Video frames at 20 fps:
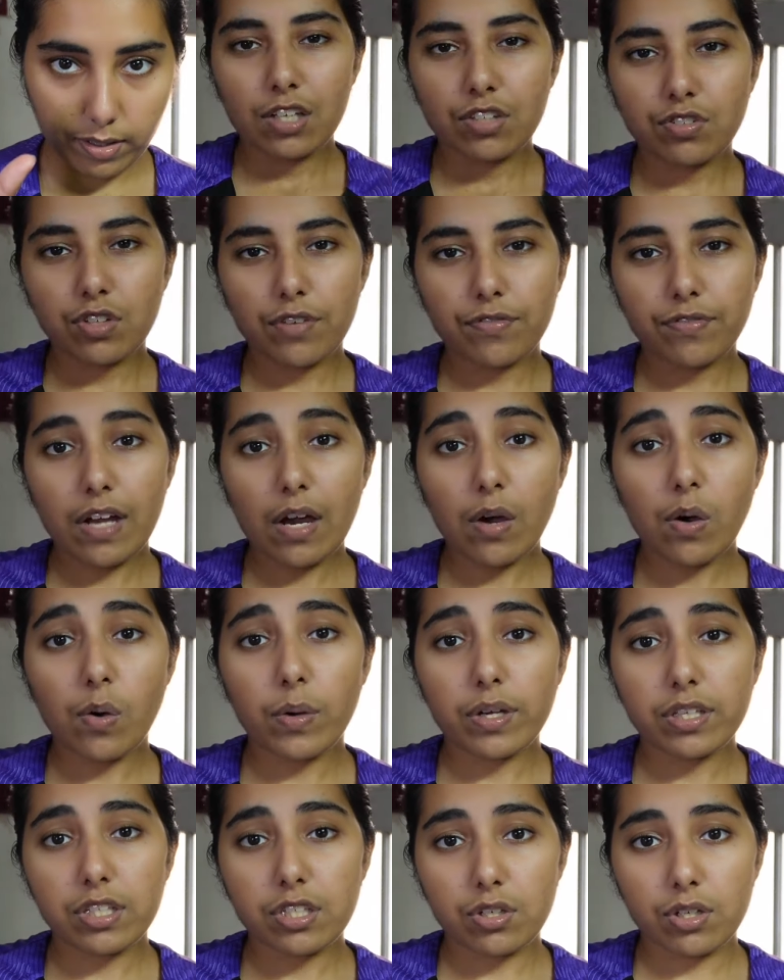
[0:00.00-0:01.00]
So if now I
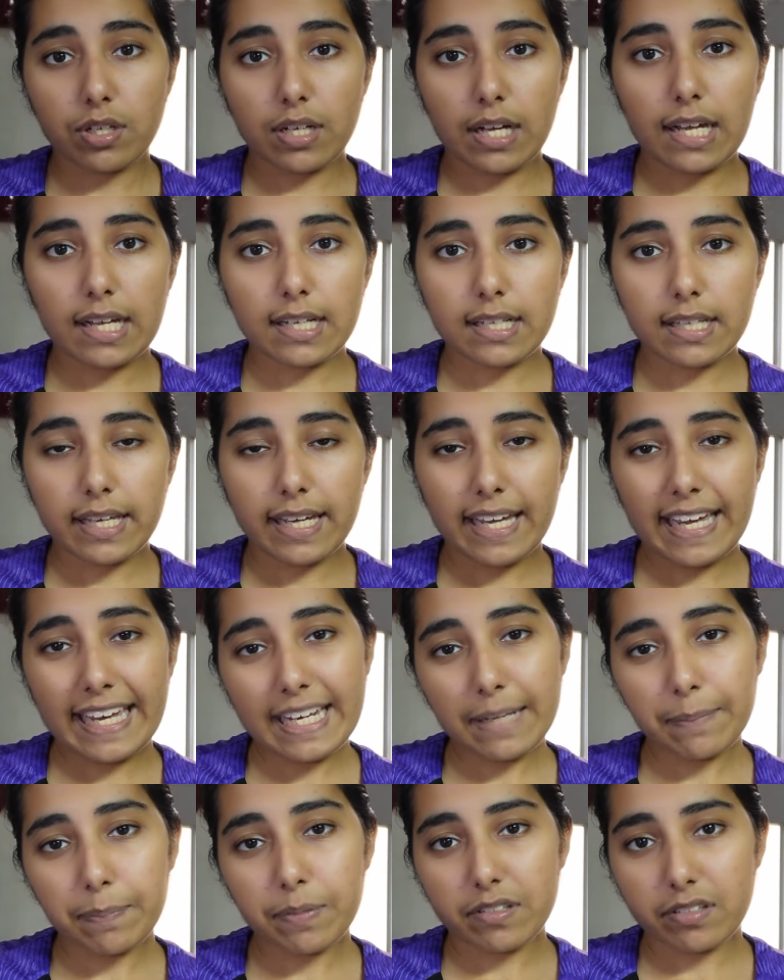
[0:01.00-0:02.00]
wanted to calculate
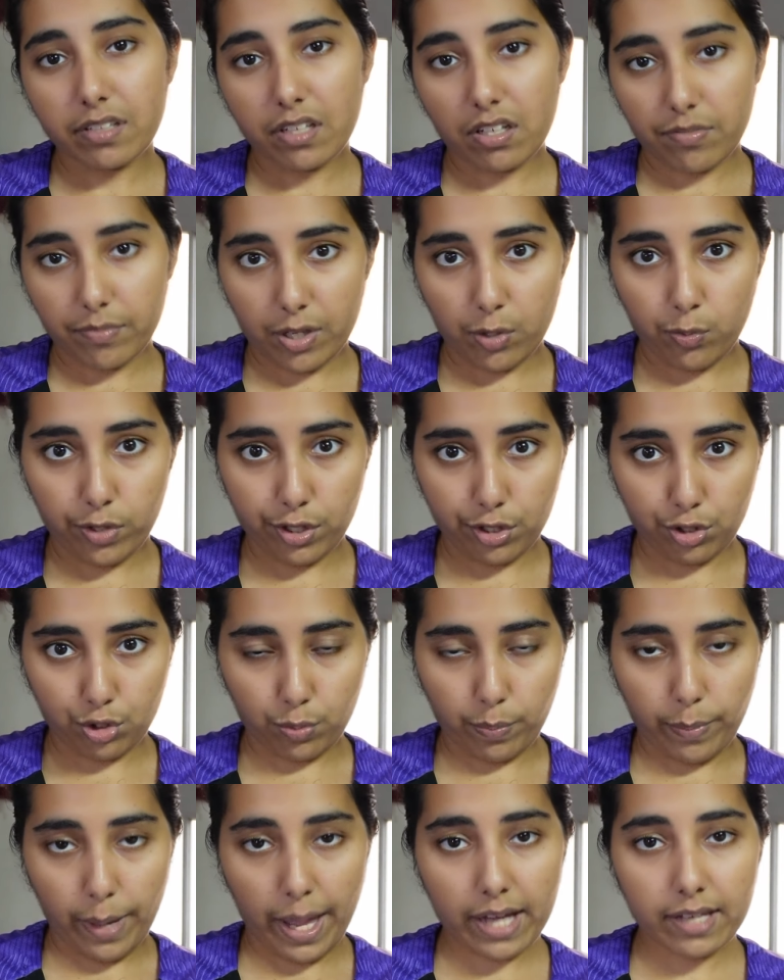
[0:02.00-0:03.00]
80% of my
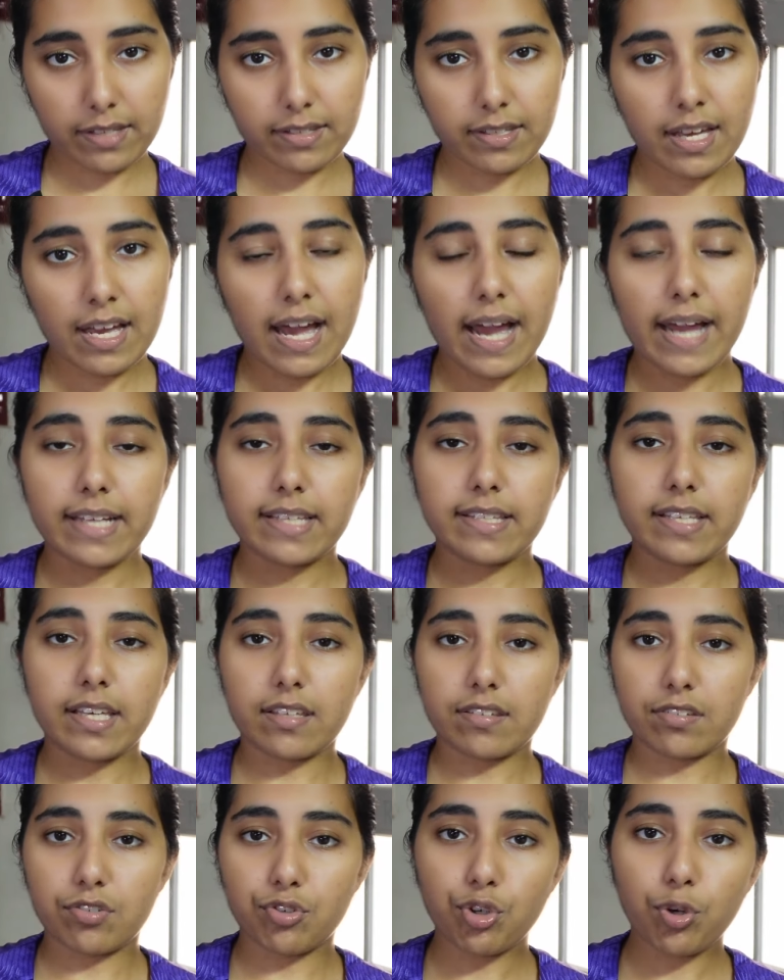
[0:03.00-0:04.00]
VO2 max, I
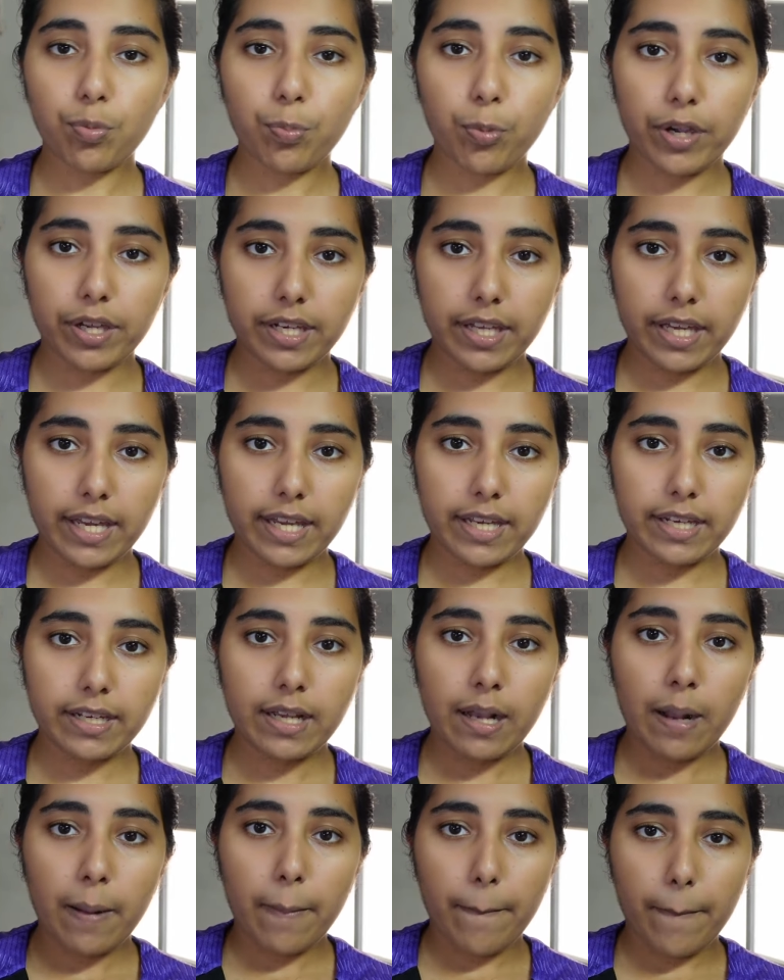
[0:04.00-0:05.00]
take 0.8,
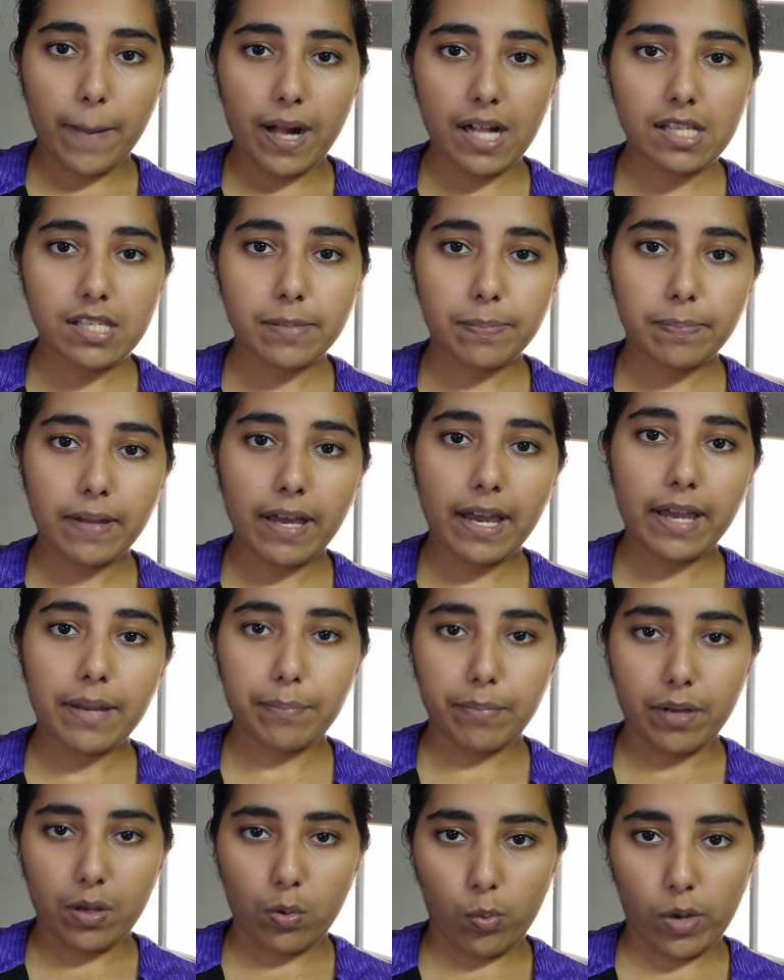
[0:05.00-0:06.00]
multiply
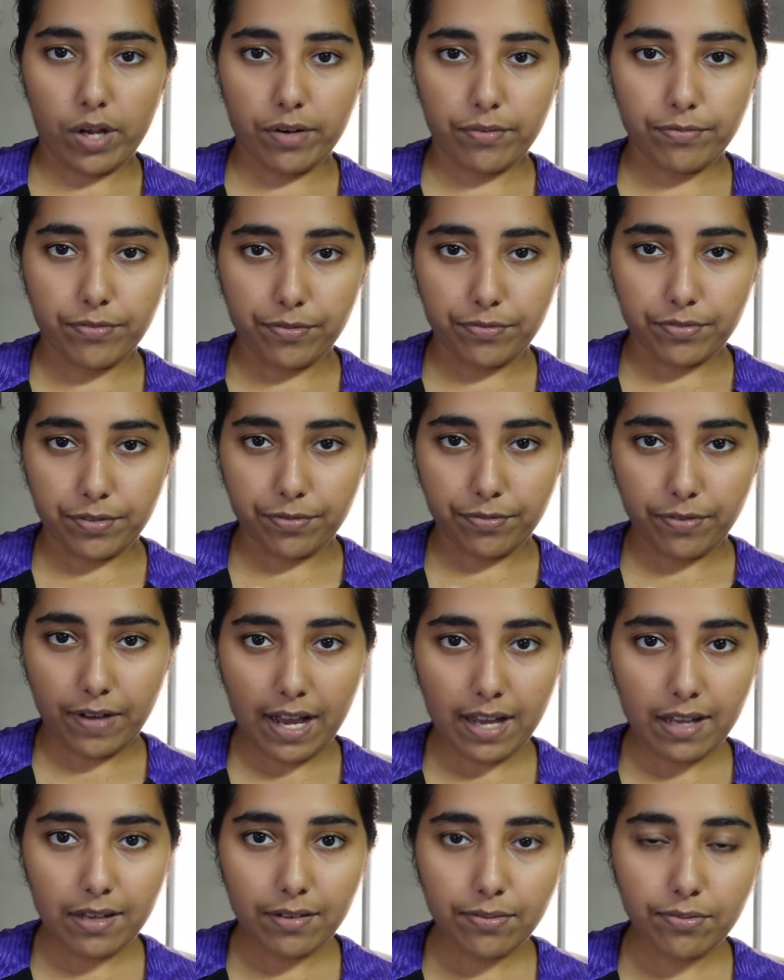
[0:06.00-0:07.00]
it by
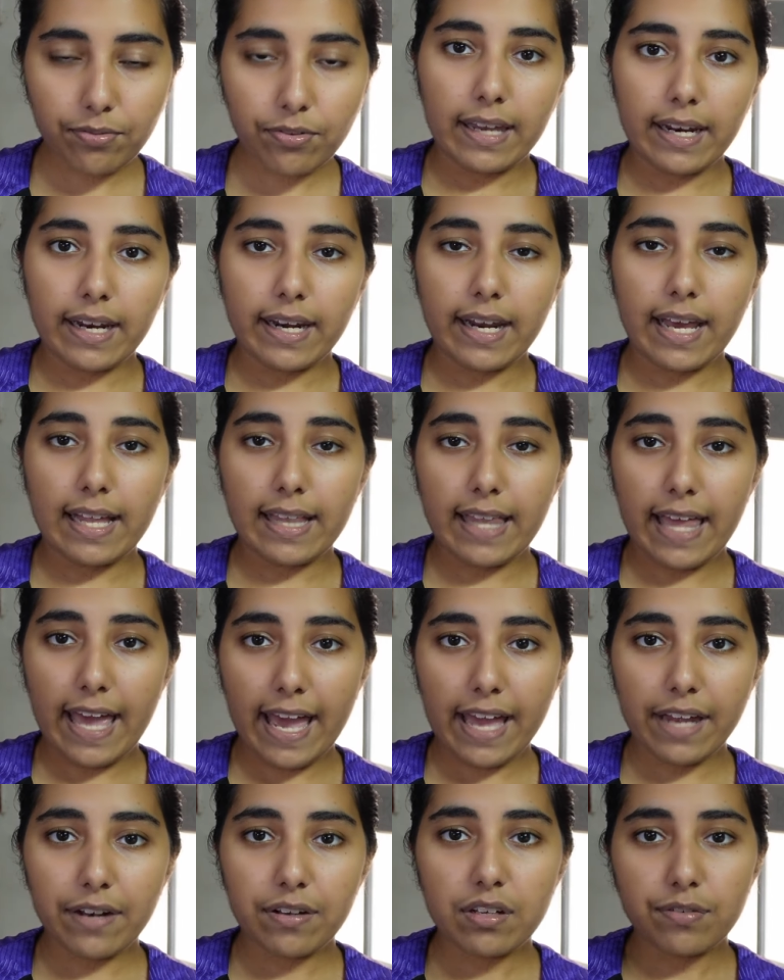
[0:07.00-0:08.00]
155, and then I'll
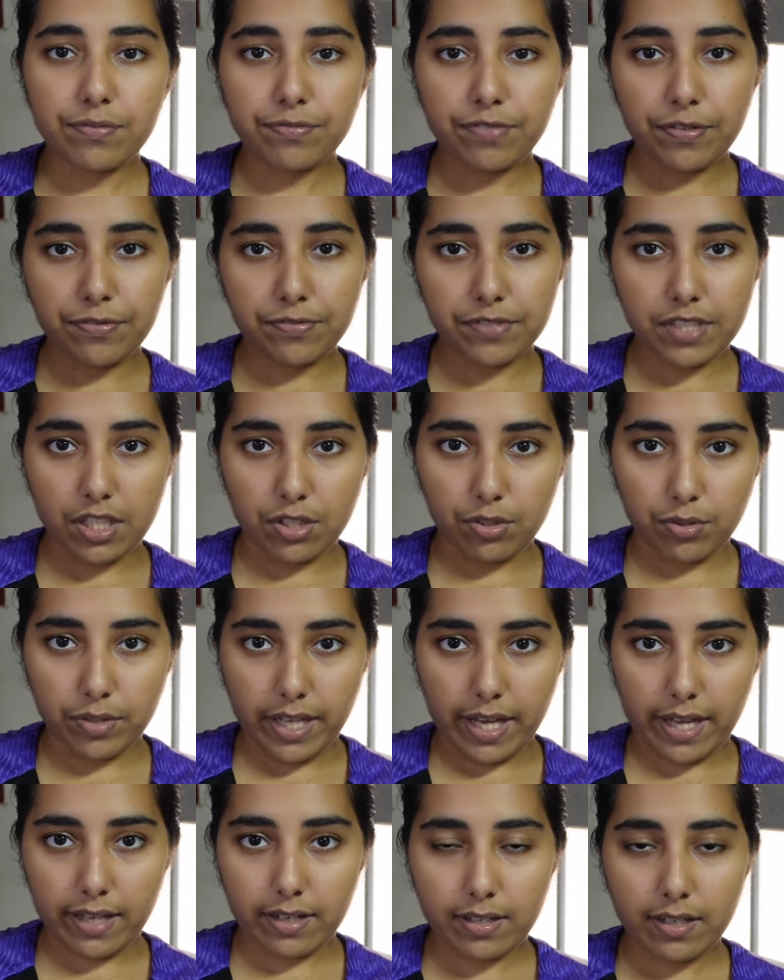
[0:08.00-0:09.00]
add 50 to
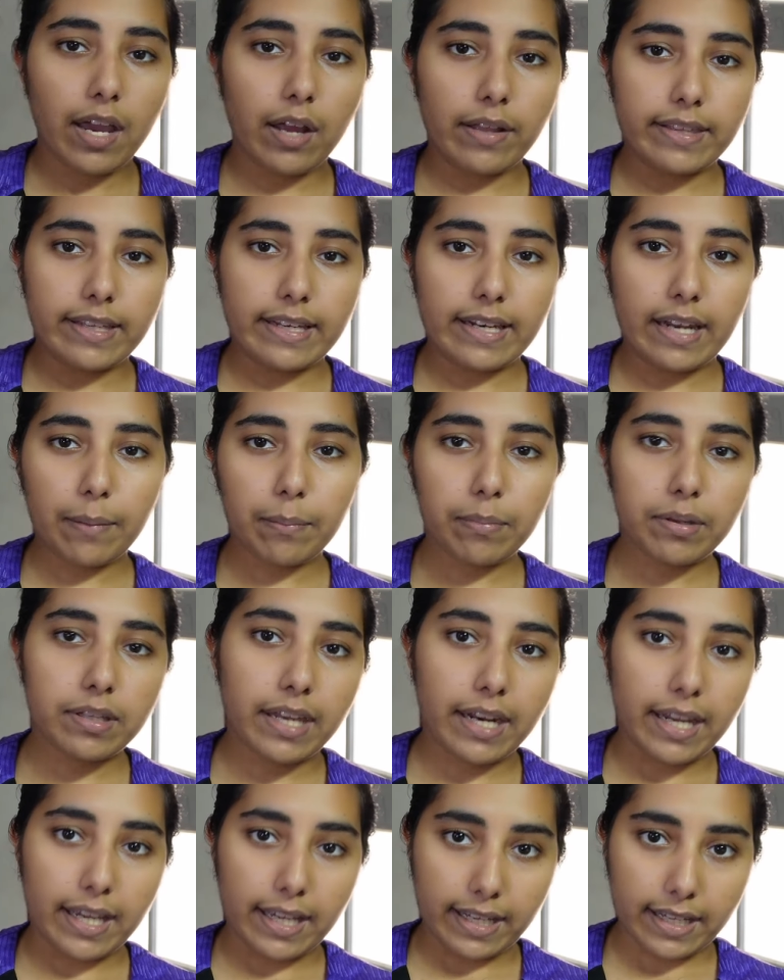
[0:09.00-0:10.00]
that. And the number
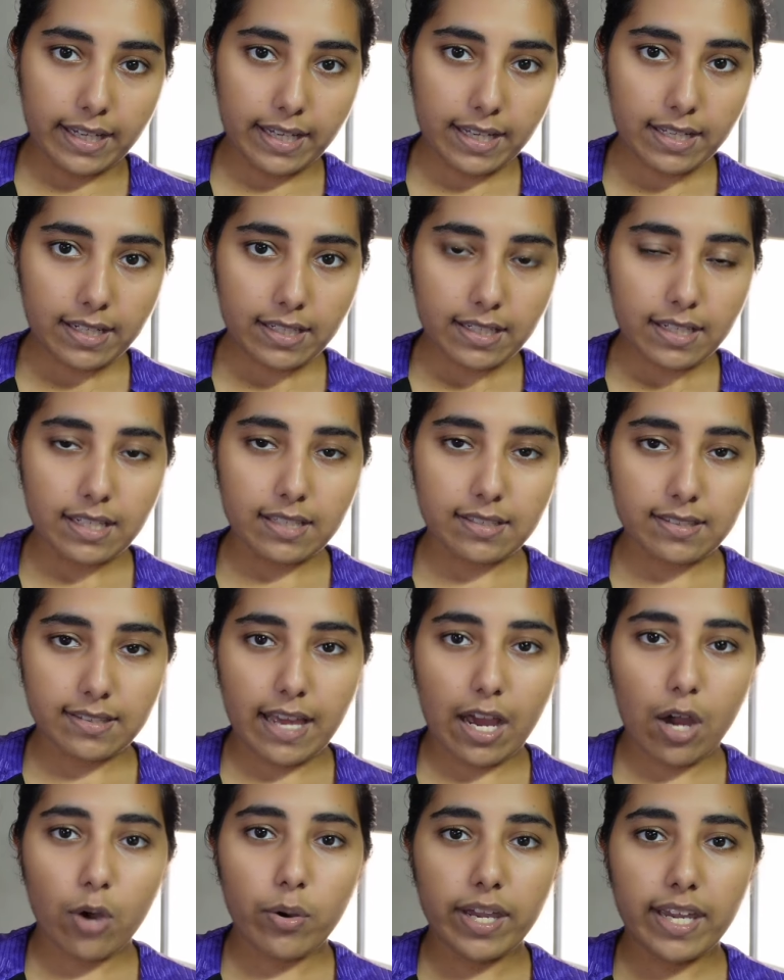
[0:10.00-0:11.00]
that I get is
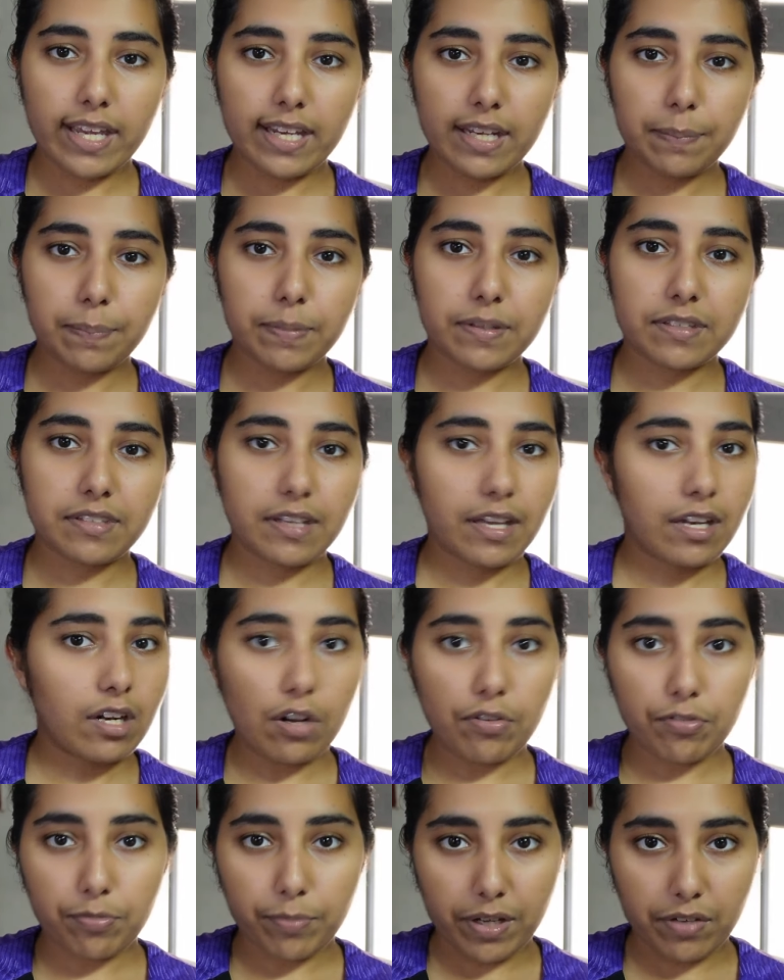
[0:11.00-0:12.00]
now 80%
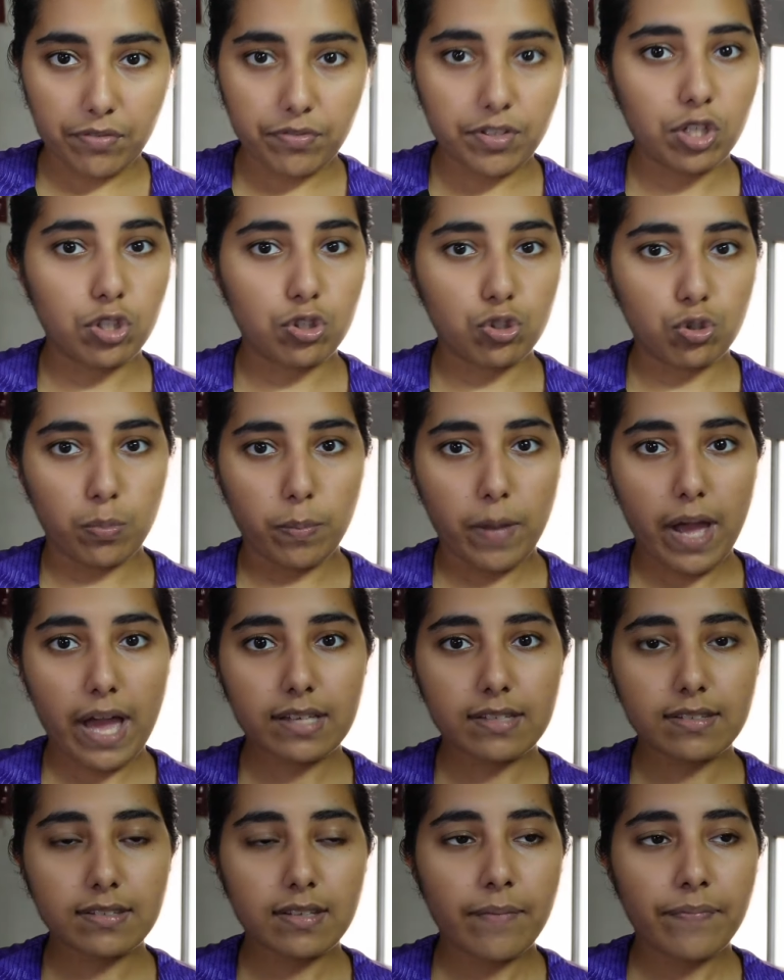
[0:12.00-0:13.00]
of my VO2
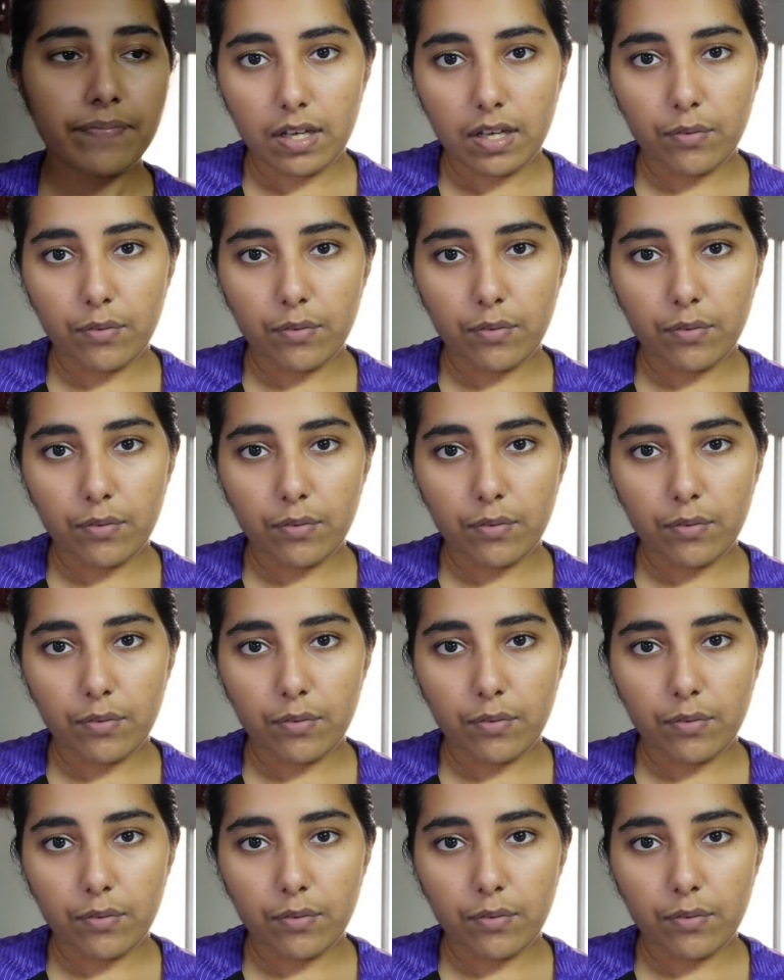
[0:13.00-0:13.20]
max.